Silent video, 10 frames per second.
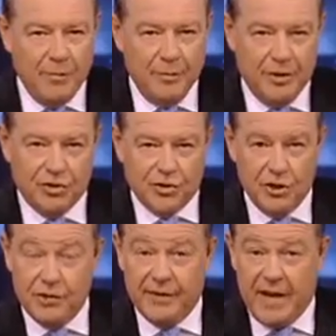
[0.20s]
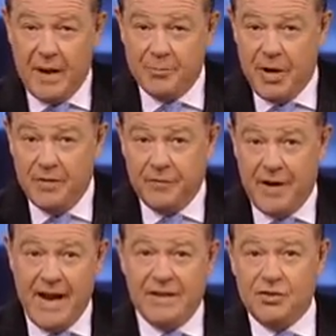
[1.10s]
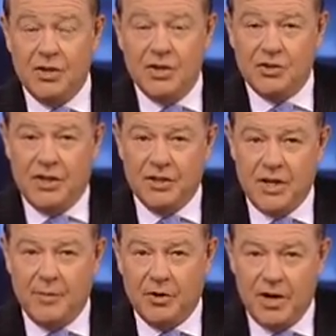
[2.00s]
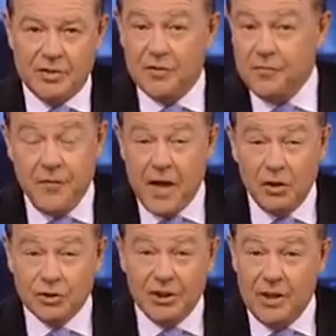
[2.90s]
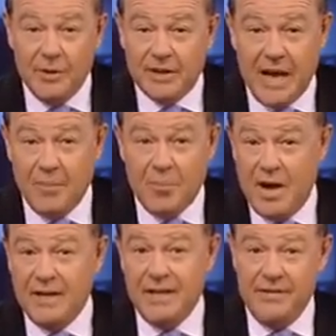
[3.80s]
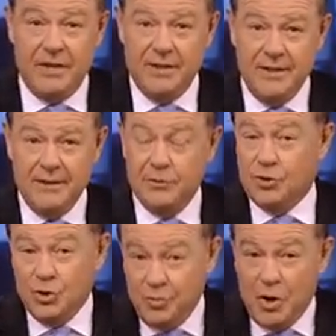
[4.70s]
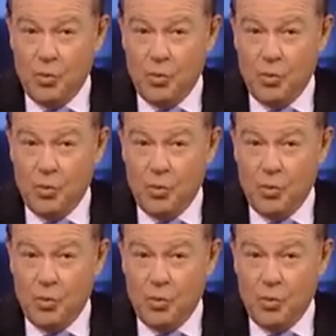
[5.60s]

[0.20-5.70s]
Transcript: Administration over campaign finance. Senate Democrats have failed to limit campaign giving, which could be a